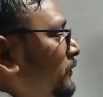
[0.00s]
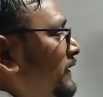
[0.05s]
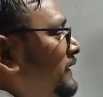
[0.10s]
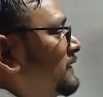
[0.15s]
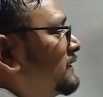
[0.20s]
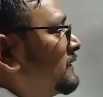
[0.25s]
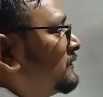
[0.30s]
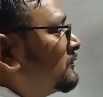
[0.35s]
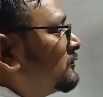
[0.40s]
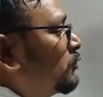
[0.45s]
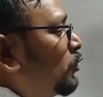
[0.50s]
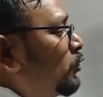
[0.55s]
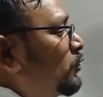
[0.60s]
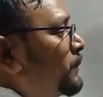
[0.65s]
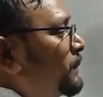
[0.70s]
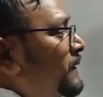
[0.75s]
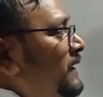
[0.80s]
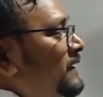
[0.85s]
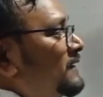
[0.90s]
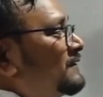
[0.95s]
when this
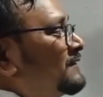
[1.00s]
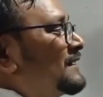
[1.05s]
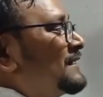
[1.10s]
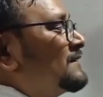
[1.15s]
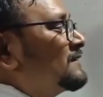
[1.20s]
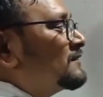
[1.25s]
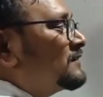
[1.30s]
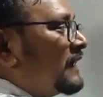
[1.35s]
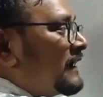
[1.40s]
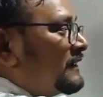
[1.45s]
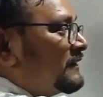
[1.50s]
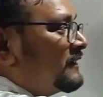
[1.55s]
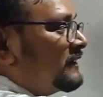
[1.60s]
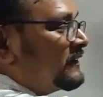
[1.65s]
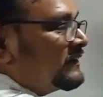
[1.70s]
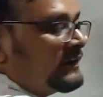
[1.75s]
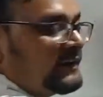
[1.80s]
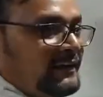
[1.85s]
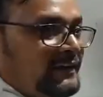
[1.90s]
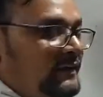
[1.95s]
lone pair is inside
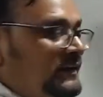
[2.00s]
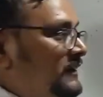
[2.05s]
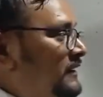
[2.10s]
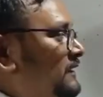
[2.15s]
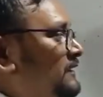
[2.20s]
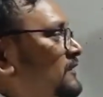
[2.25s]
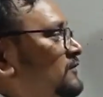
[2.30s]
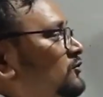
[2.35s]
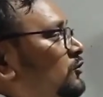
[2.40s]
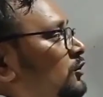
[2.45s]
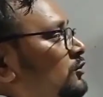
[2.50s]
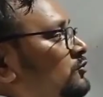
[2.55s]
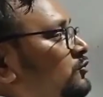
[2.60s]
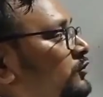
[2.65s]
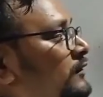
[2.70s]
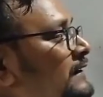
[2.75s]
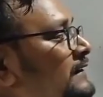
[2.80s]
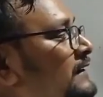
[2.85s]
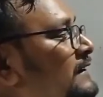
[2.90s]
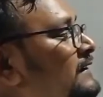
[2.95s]
the ring, it is
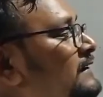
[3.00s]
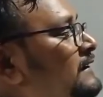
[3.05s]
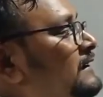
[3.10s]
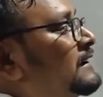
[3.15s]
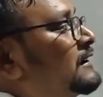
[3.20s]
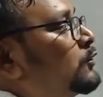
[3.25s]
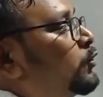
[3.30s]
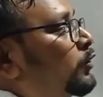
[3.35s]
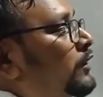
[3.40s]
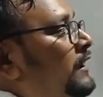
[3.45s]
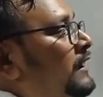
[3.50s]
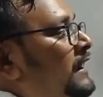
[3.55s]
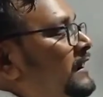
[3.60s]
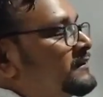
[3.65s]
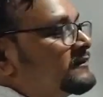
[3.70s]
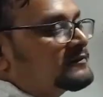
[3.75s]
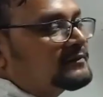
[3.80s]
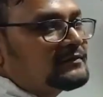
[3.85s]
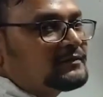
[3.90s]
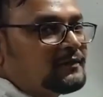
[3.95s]
also getting
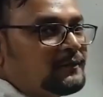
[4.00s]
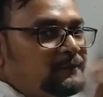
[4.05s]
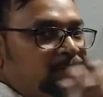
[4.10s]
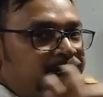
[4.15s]
delocalized.